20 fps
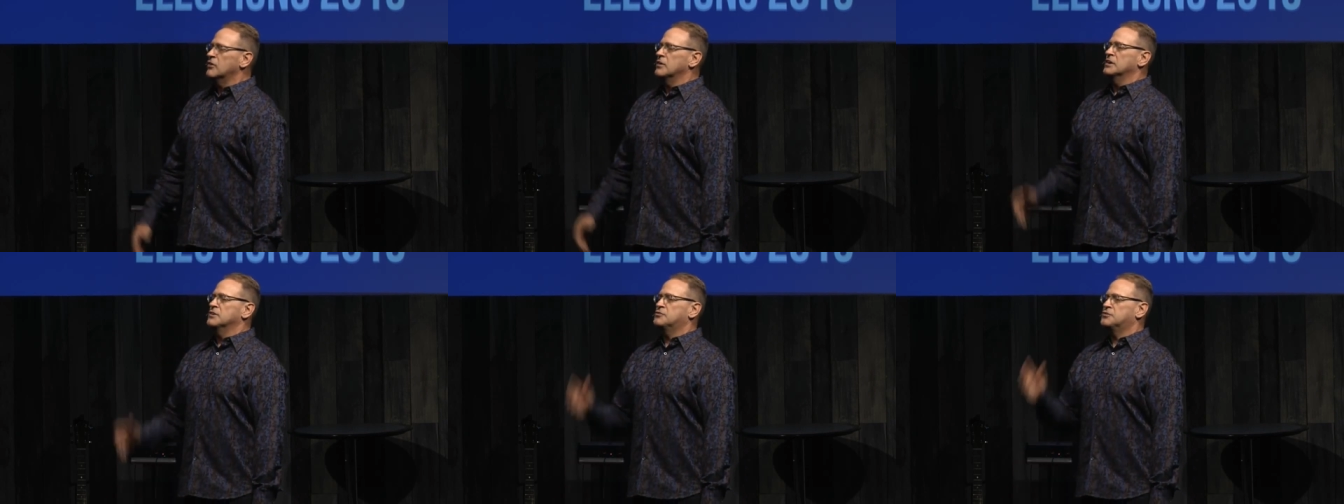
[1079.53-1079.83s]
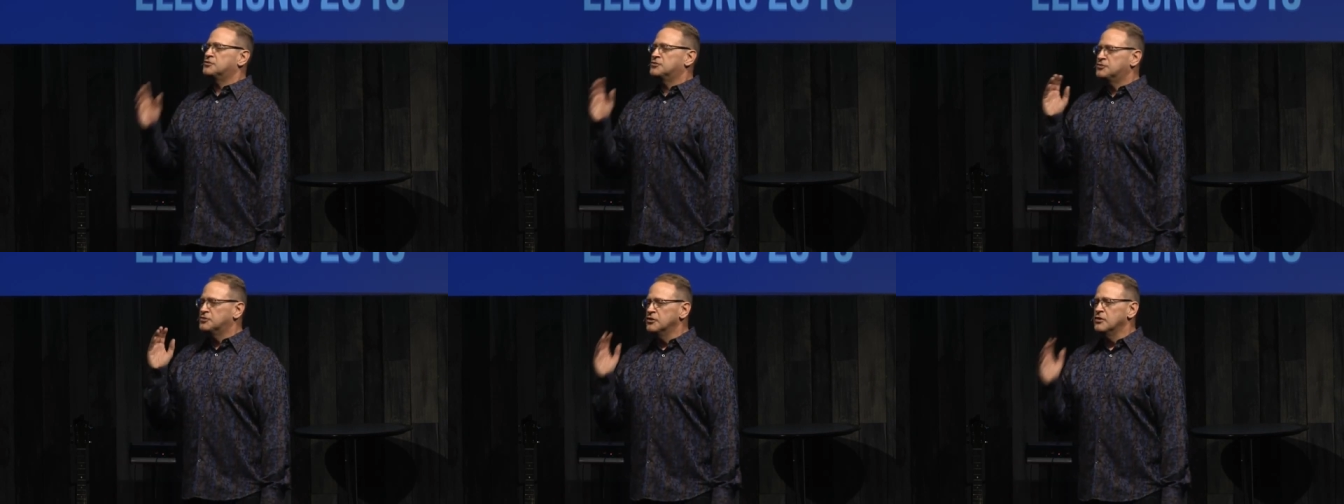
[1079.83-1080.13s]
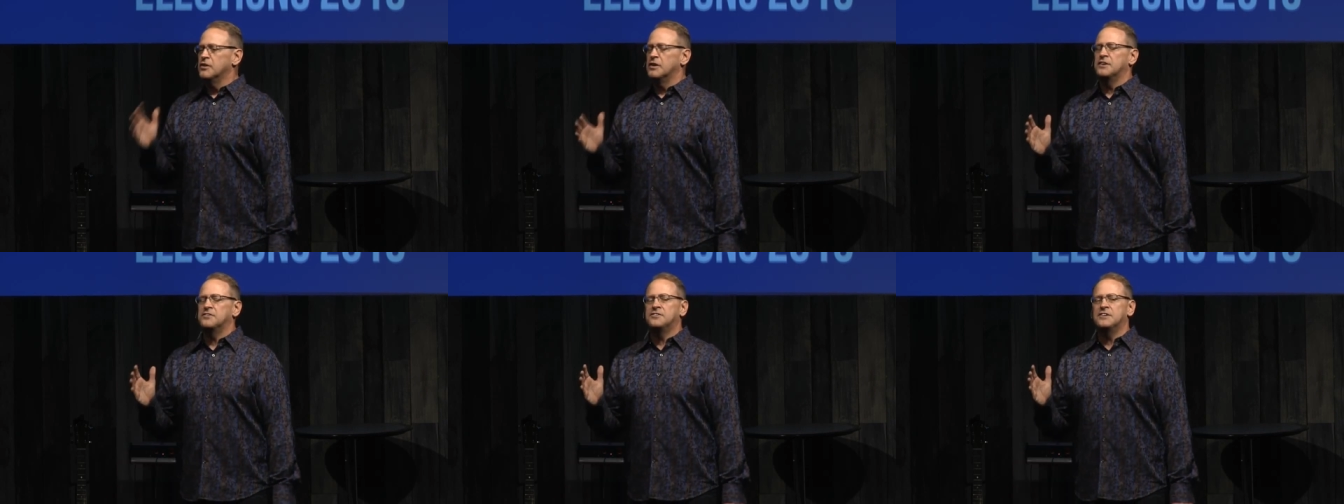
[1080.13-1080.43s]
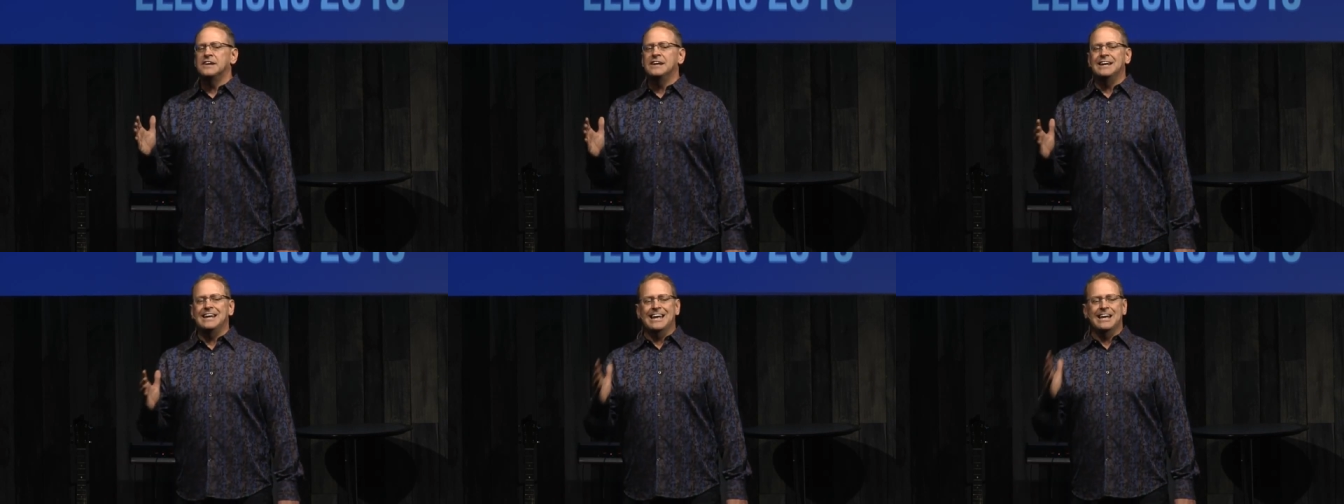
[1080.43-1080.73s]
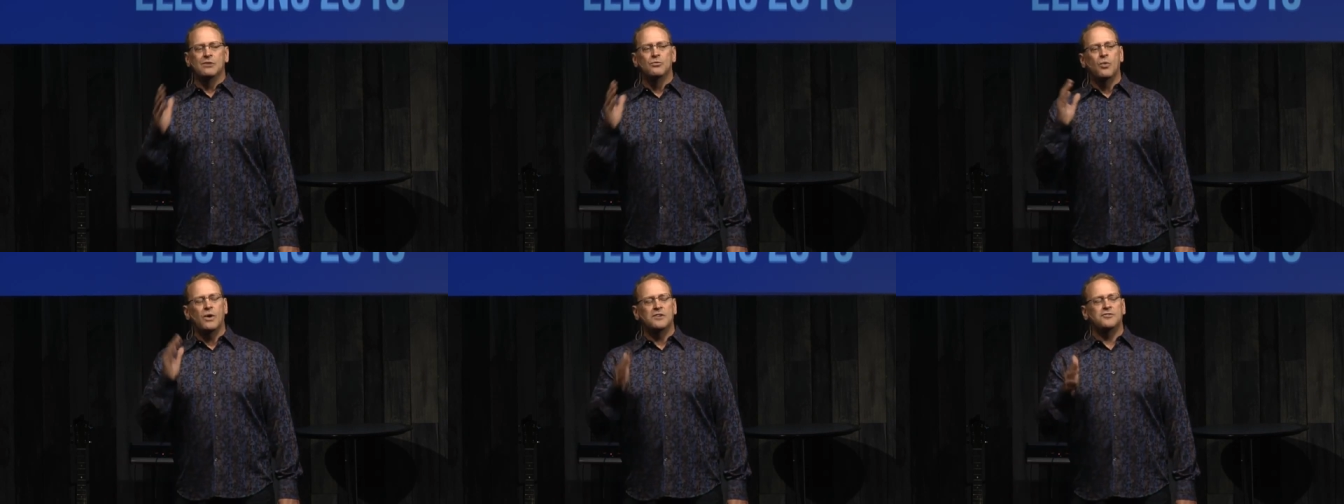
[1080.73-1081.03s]
is surety
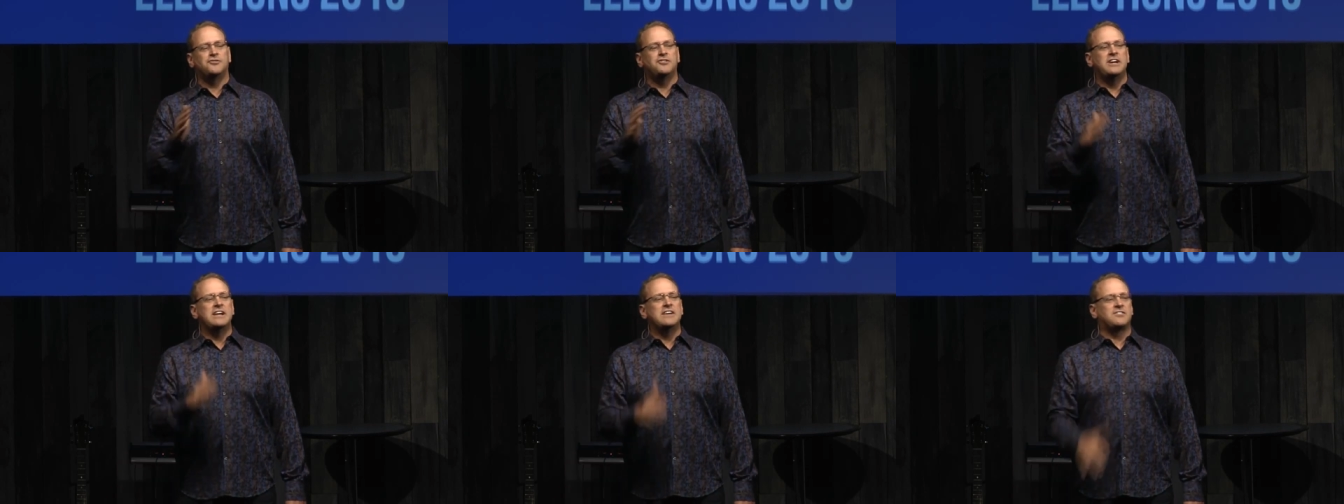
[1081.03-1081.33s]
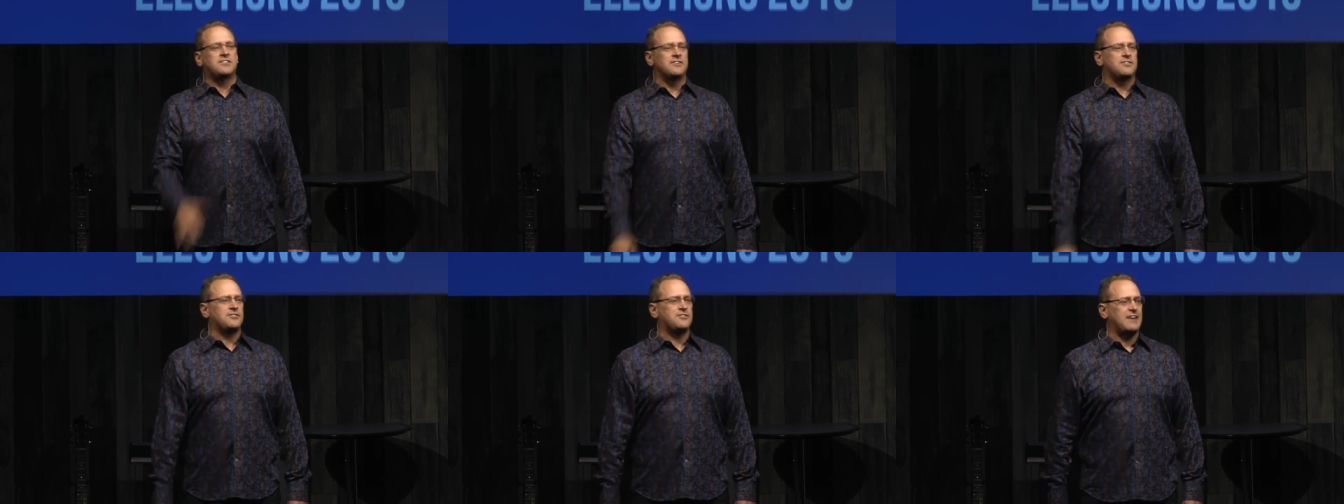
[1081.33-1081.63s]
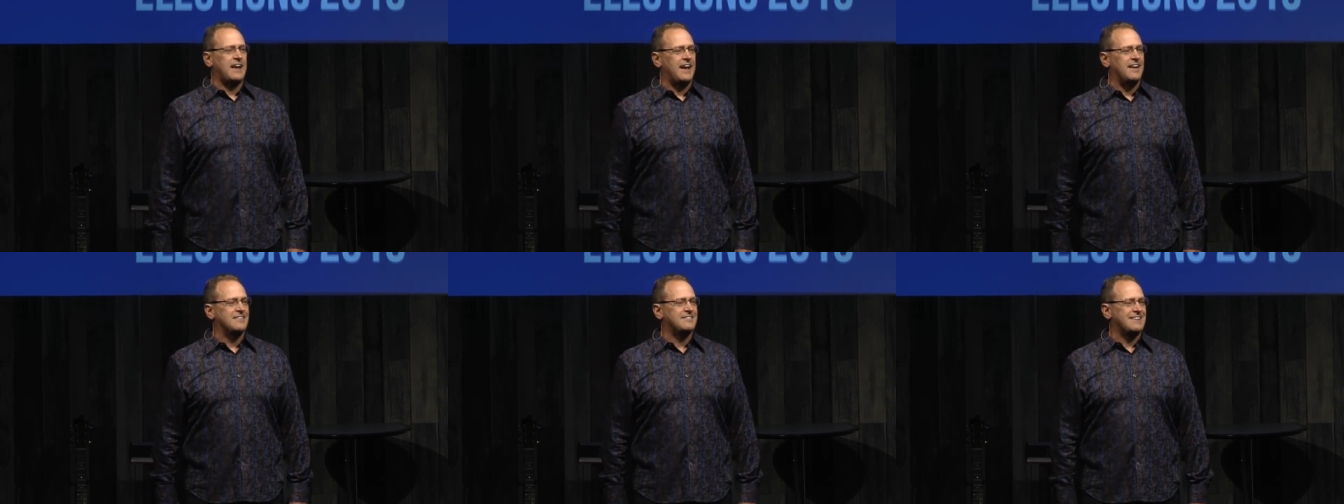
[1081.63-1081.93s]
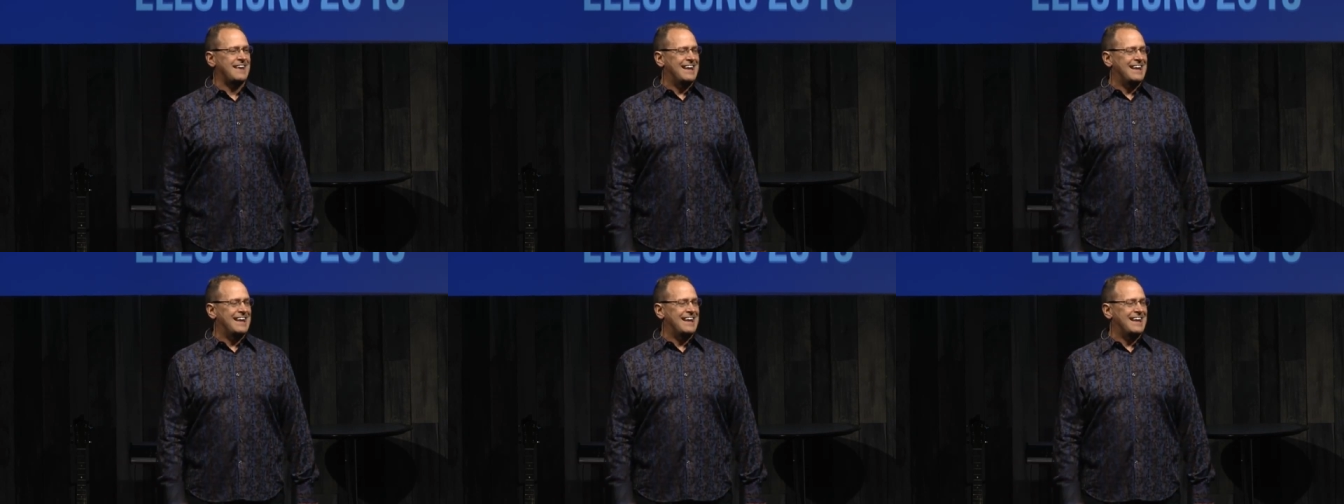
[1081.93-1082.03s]
in what Jesus says.